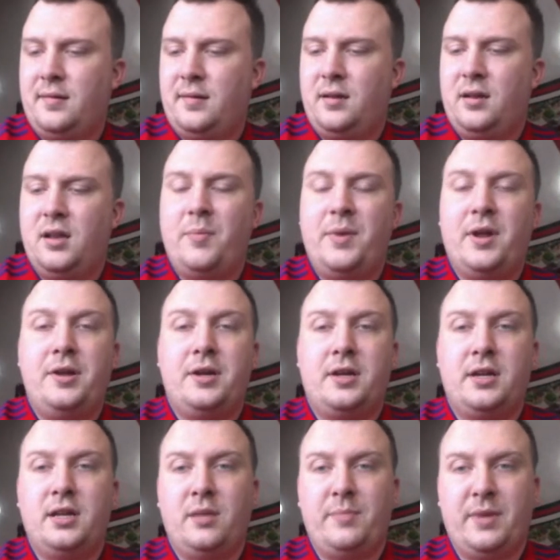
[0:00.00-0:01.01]
Let me know you can
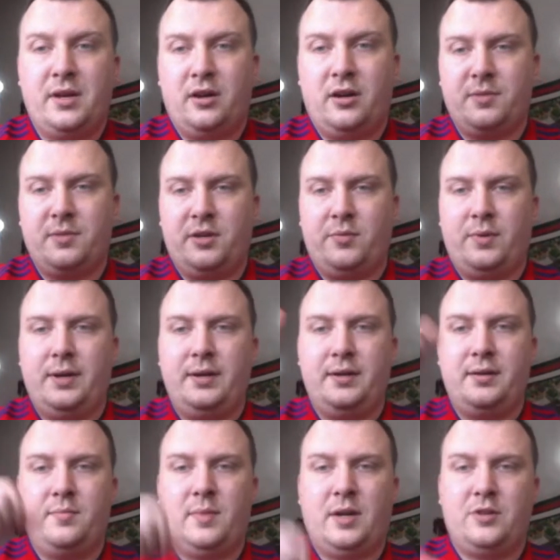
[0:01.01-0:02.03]
hear me, guys, by the way.
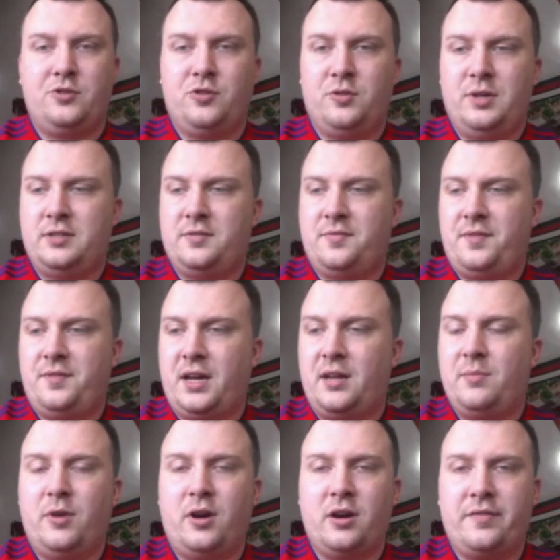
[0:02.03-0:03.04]
Make sure this fucking
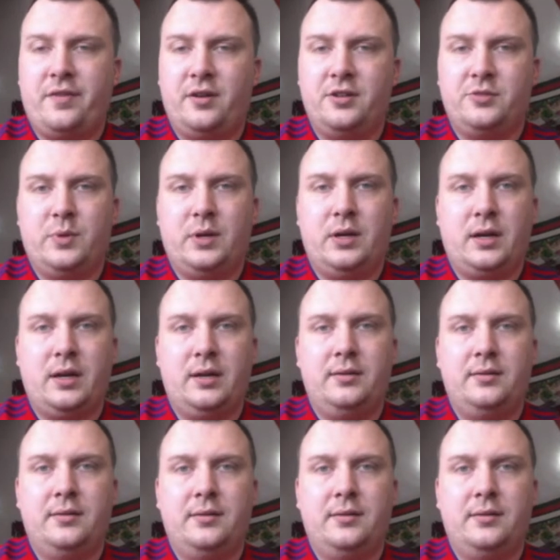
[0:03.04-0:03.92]
microphone's working.